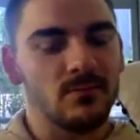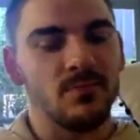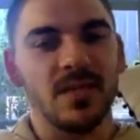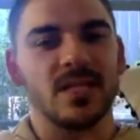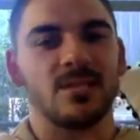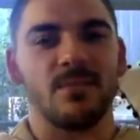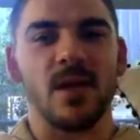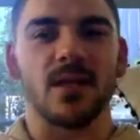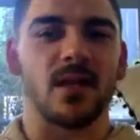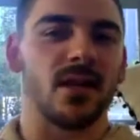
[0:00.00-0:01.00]
being
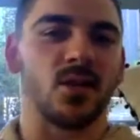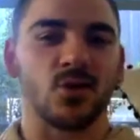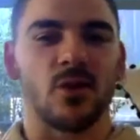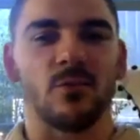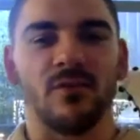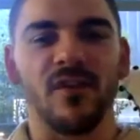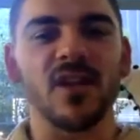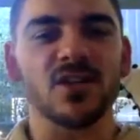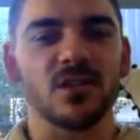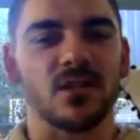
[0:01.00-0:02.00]
spent in an enjoyable
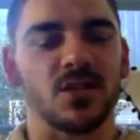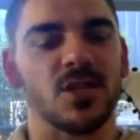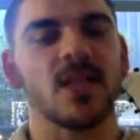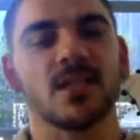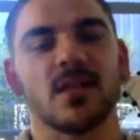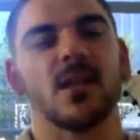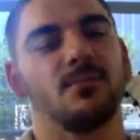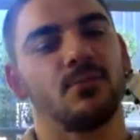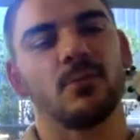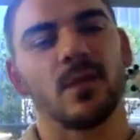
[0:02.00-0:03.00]
fashion, then chances are you
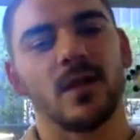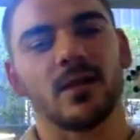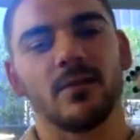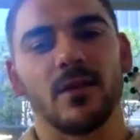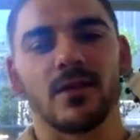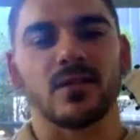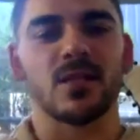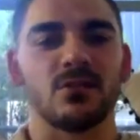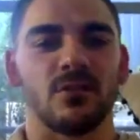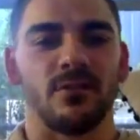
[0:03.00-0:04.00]
probably aren't going to be able to
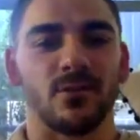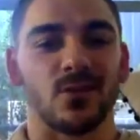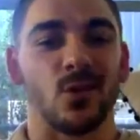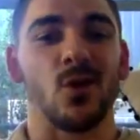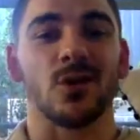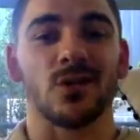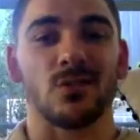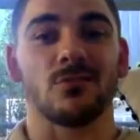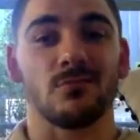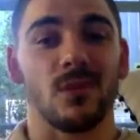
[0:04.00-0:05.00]
stick to it for as long as
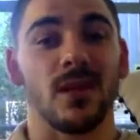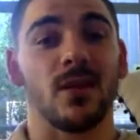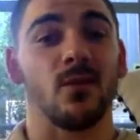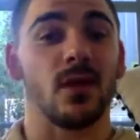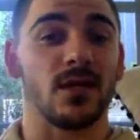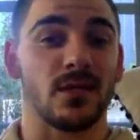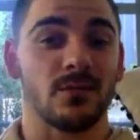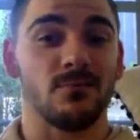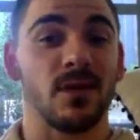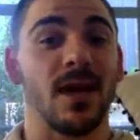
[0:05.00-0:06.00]
you might
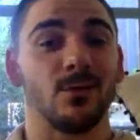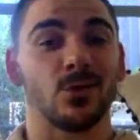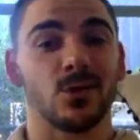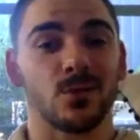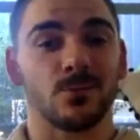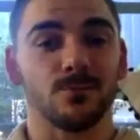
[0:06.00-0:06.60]
otherwise be able to.